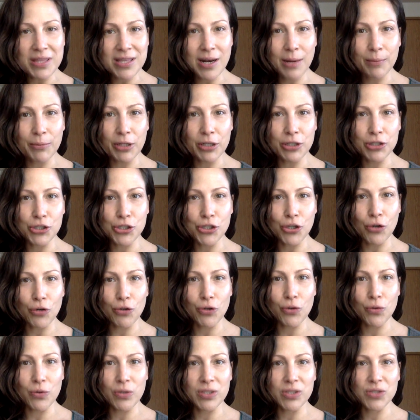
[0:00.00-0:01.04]
that I'm going to show
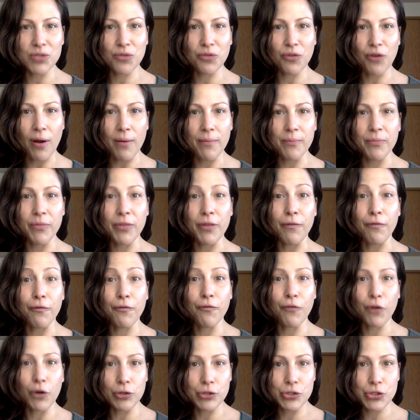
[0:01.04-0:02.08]
you is from the
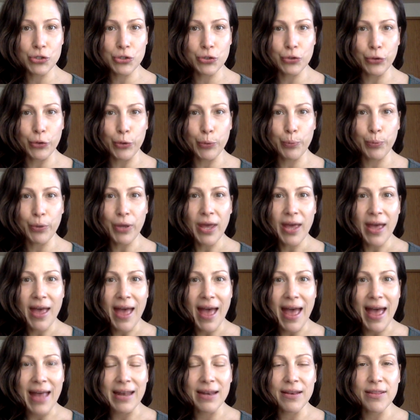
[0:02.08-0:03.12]
first group.
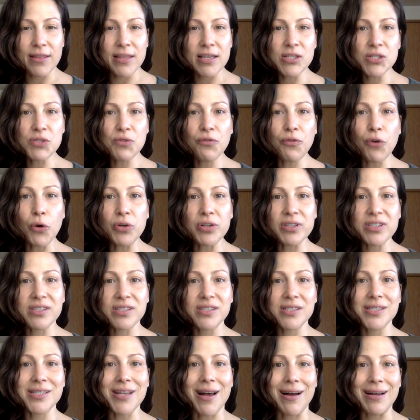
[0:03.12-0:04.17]
And this
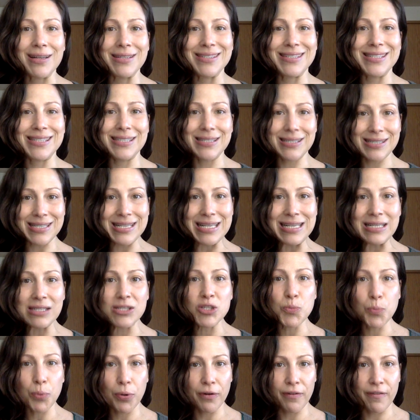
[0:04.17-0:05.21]
focuses on
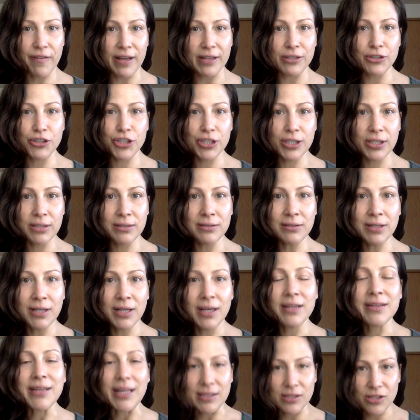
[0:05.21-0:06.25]
disease prevention.
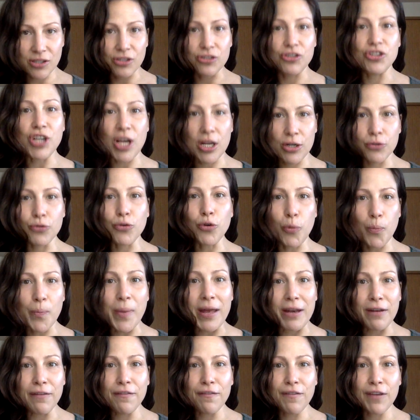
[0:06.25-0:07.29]
That's the general
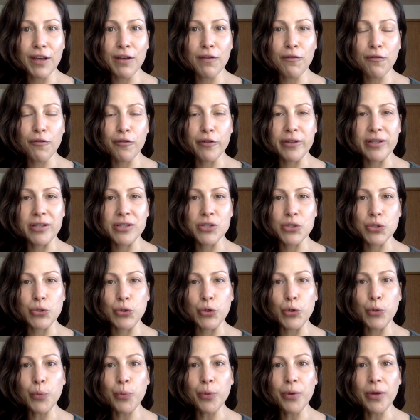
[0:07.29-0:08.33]
benefit for this
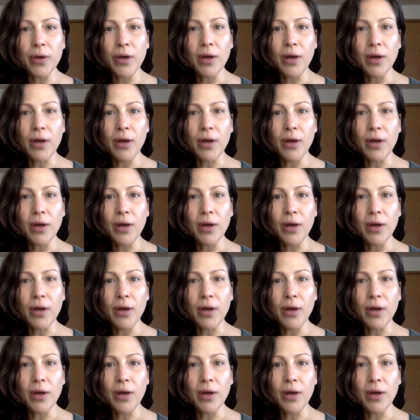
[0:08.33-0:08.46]
group.